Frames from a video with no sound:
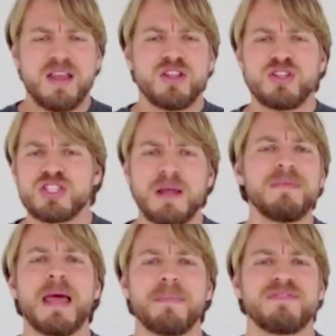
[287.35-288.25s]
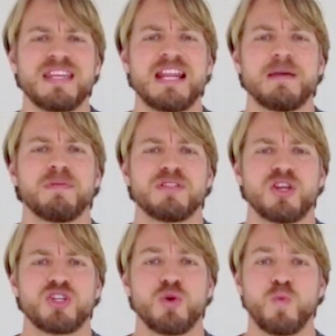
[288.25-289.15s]
some type of seating
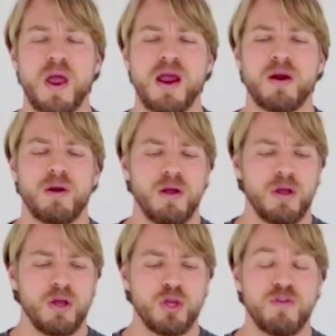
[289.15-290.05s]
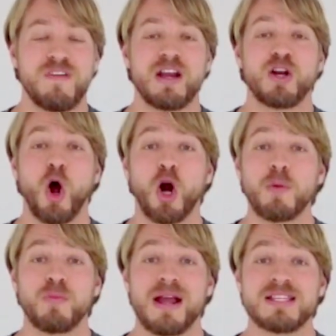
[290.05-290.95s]
position where you've got an
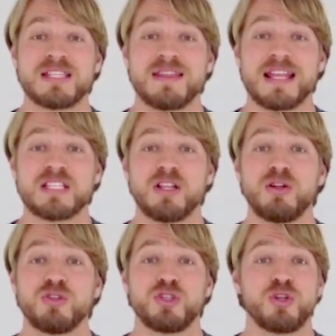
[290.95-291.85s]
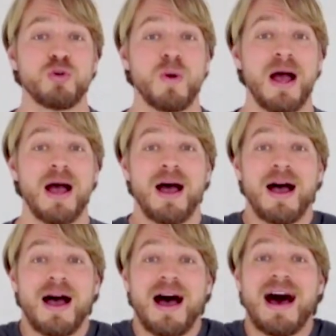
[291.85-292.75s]
armrest that's a little too
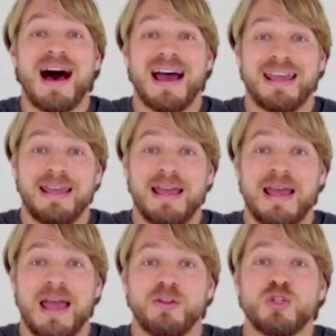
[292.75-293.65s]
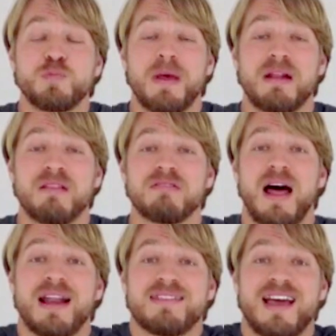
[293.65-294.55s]
high, and you spend a
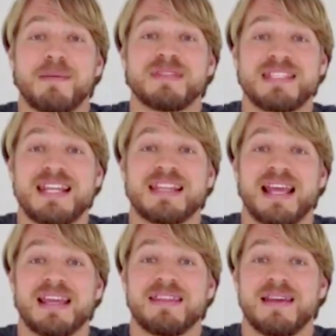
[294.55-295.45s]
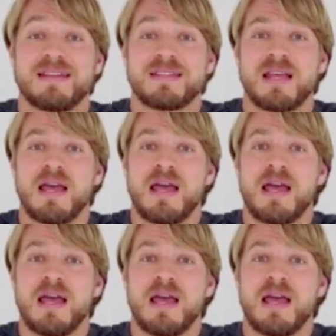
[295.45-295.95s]
lot of time seated like this.